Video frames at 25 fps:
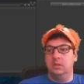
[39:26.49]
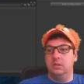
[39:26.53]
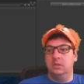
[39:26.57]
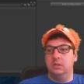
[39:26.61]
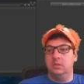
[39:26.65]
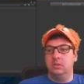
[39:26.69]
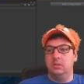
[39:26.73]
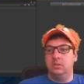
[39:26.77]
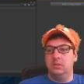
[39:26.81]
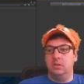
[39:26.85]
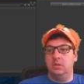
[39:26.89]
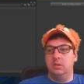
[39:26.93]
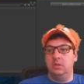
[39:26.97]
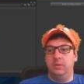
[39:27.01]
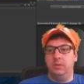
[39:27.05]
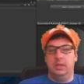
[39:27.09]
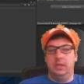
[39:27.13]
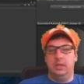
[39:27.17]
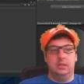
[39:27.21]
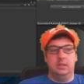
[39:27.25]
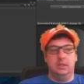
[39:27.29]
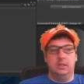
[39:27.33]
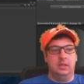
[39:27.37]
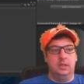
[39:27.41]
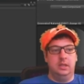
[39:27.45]
So we
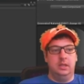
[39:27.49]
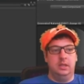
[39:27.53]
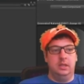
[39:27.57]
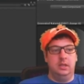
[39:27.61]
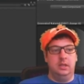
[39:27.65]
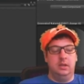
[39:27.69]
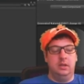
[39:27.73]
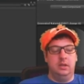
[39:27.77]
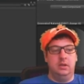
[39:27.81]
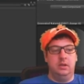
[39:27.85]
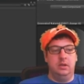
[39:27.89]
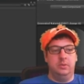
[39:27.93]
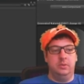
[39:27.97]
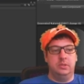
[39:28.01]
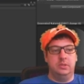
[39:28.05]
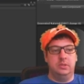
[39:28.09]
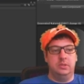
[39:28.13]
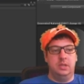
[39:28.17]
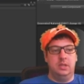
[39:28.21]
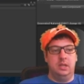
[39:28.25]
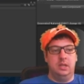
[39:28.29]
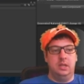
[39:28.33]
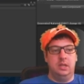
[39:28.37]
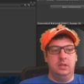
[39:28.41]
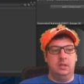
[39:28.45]
had the light here, and it was
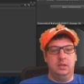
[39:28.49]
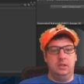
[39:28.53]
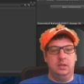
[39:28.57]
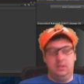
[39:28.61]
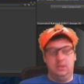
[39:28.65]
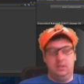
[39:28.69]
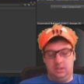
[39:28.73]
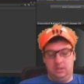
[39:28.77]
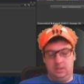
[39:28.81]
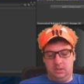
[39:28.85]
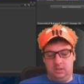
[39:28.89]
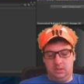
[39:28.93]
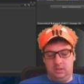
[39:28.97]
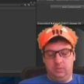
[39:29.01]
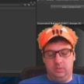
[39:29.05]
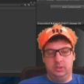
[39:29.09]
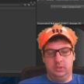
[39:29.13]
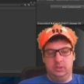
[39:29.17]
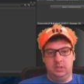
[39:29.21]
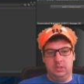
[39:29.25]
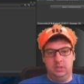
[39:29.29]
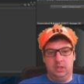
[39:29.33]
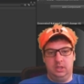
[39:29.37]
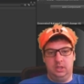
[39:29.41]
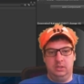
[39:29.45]
10. I want to
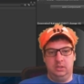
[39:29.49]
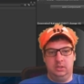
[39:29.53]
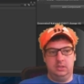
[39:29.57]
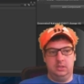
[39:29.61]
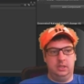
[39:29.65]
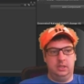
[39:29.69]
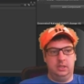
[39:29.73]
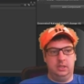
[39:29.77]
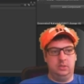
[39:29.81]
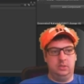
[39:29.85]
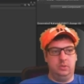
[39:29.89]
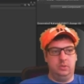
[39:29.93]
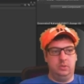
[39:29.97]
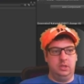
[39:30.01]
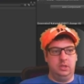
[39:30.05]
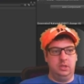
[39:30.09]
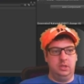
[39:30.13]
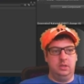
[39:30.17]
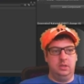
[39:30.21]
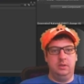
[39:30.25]
scale it to like 20.